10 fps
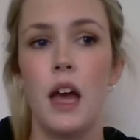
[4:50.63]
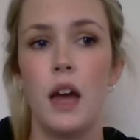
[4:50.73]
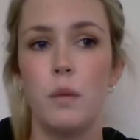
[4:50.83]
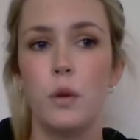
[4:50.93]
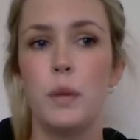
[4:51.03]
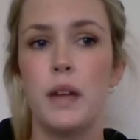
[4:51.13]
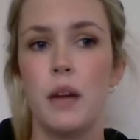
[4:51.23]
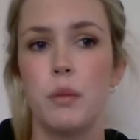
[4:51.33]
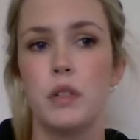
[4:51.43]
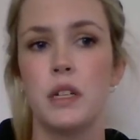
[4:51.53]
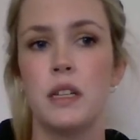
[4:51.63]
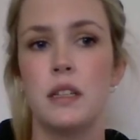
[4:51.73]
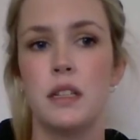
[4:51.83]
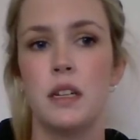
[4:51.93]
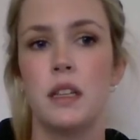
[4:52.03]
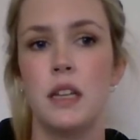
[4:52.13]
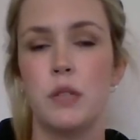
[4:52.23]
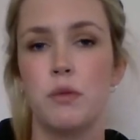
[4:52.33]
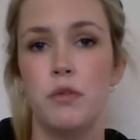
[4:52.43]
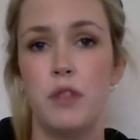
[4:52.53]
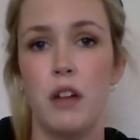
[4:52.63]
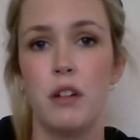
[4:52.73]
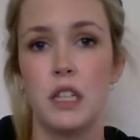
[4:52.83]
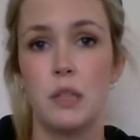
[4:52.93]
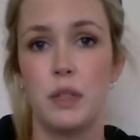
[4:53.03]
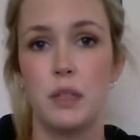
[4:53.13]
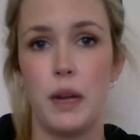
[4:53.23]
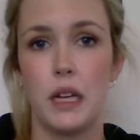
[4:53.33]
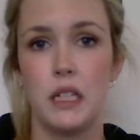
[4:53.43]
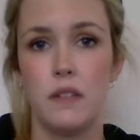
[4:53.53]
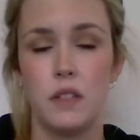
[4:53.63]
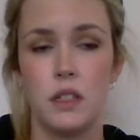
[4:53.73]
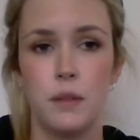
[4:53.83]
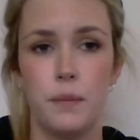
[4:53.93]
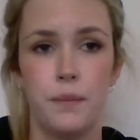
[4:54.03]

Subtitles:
and will be able to consider these from various perspectives.